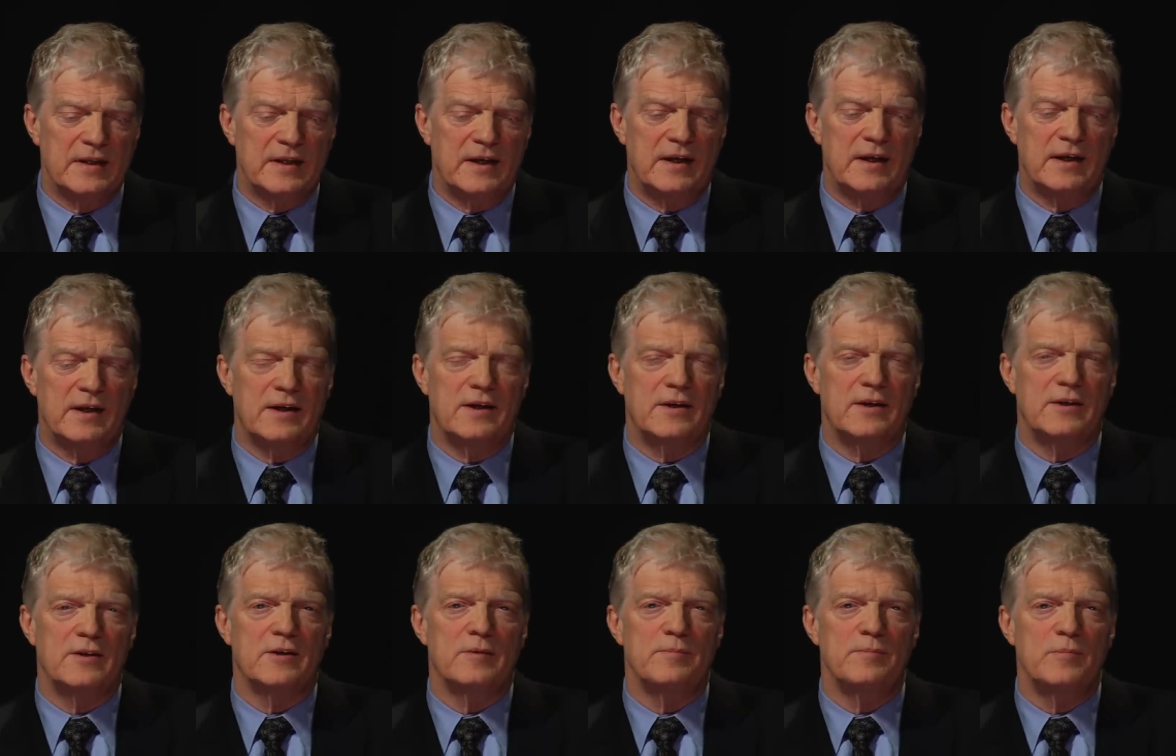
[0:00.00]

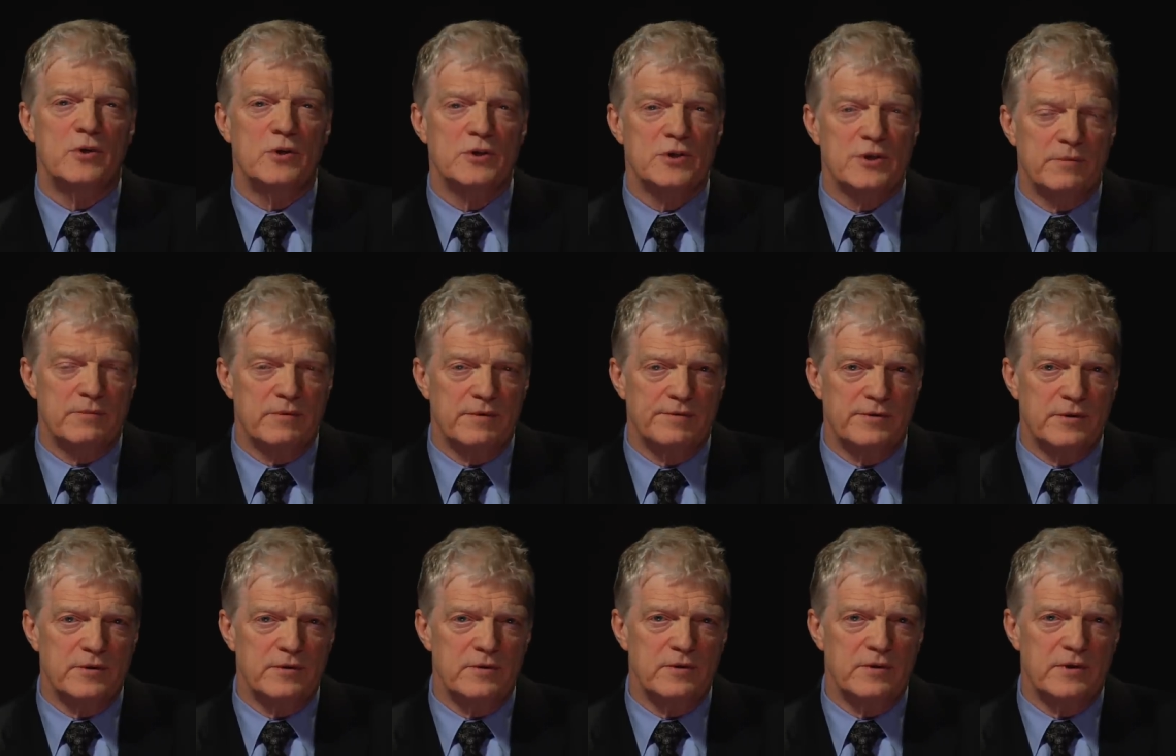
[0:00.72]
The Music
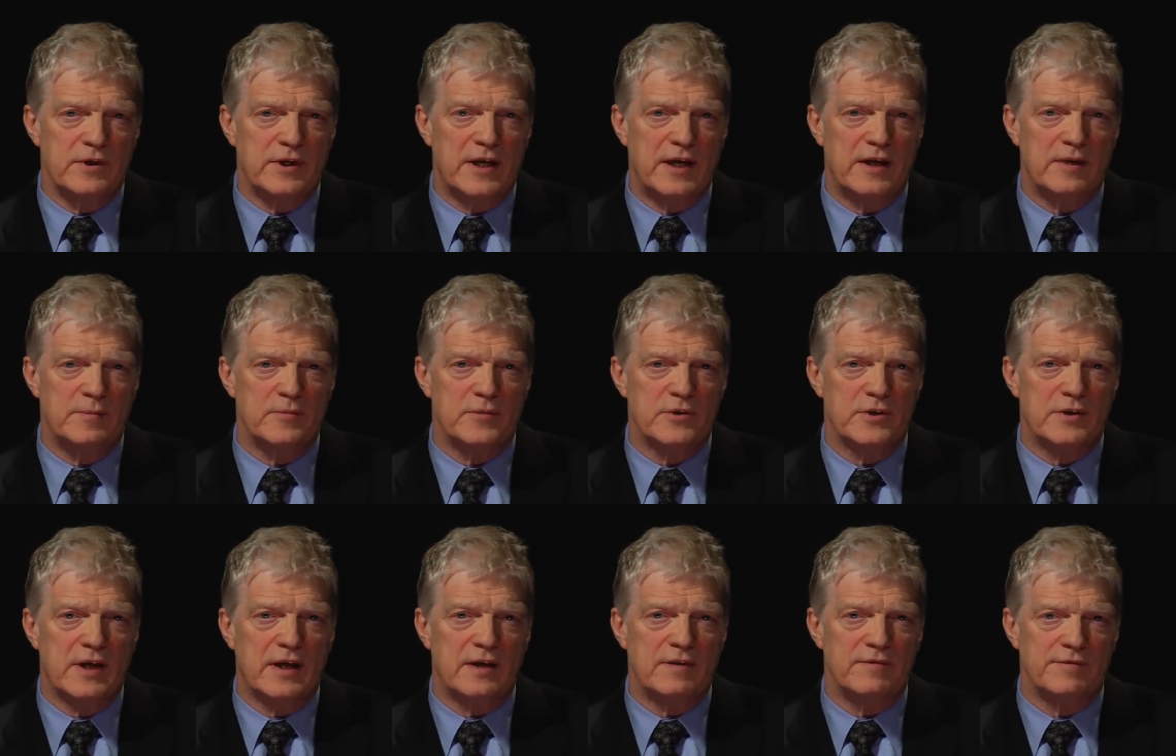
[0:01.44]
Review came
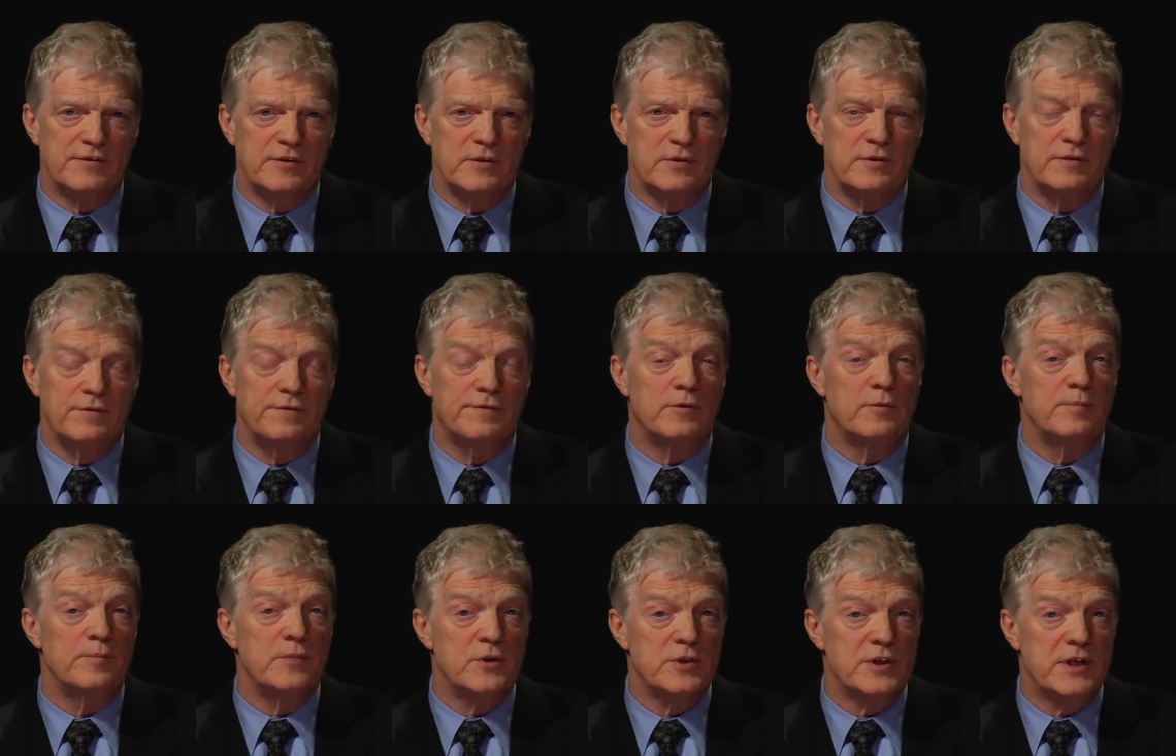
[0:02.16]
to that view
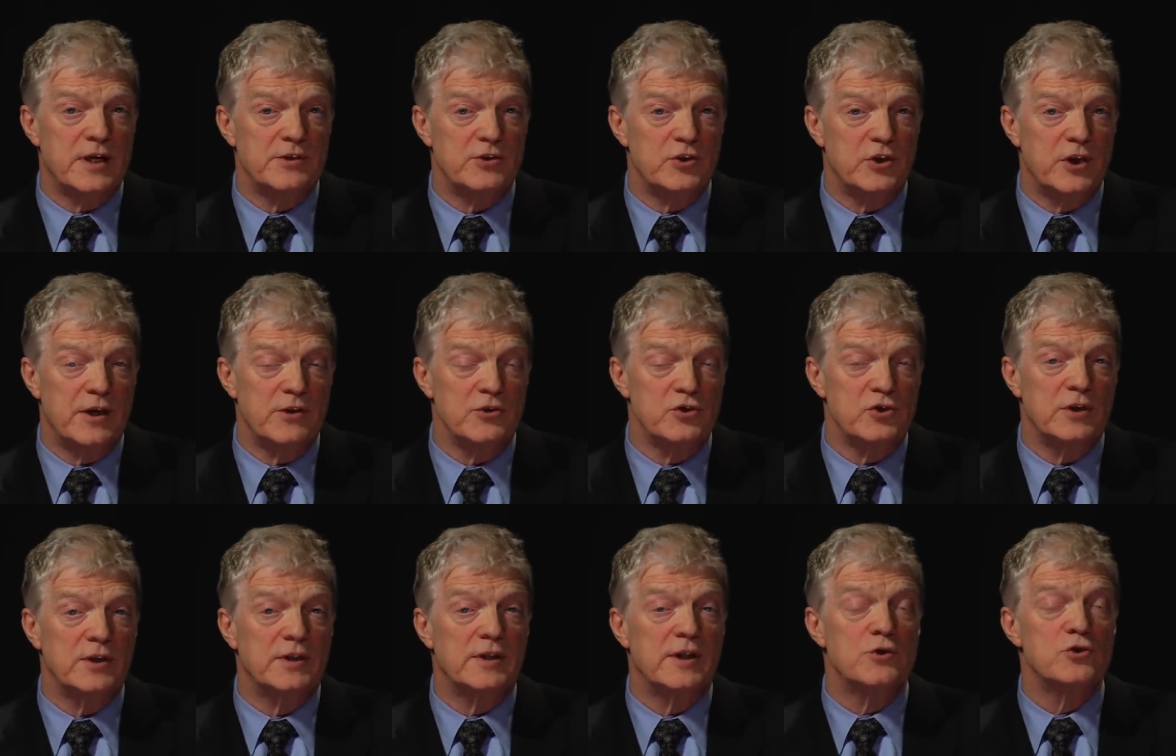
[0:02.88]
for music
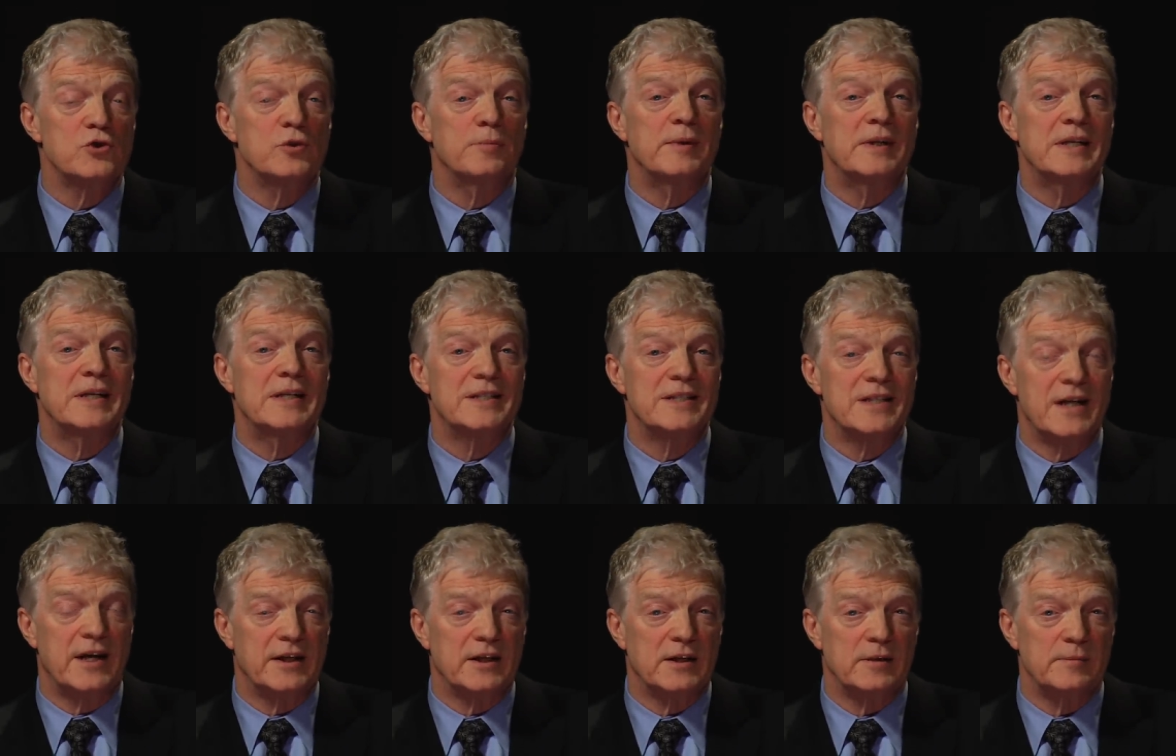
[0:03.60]
education, that there should be an
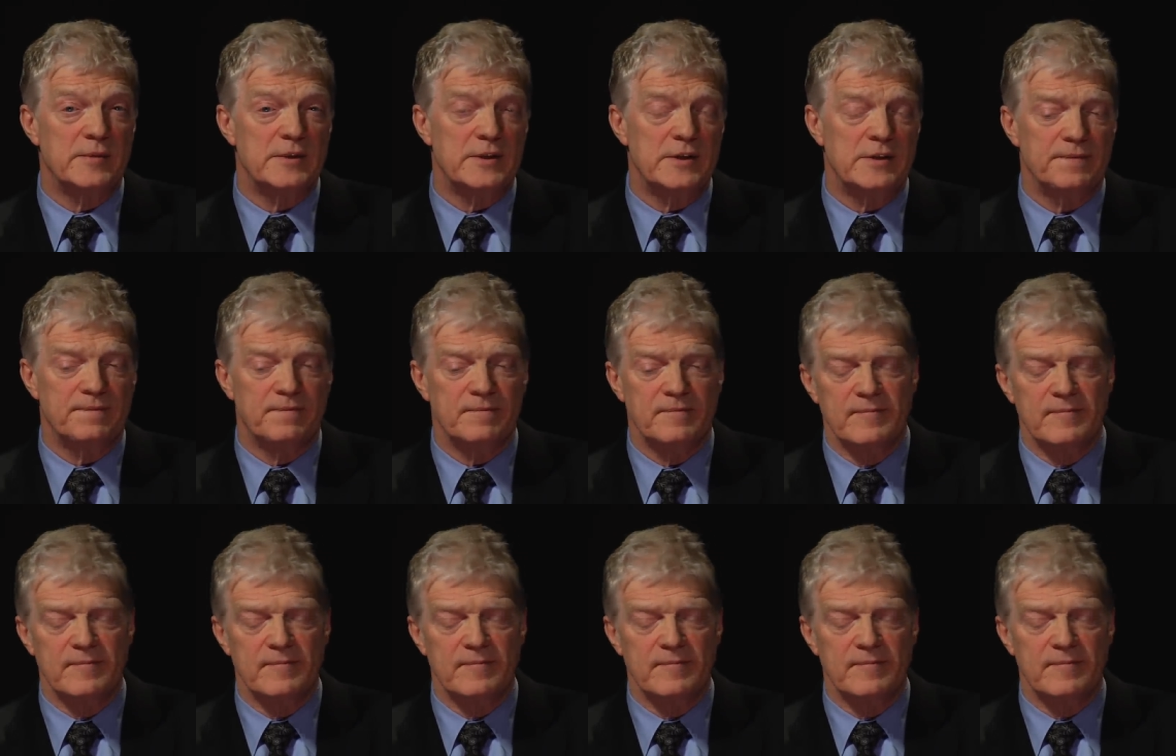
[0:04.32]
entitlement.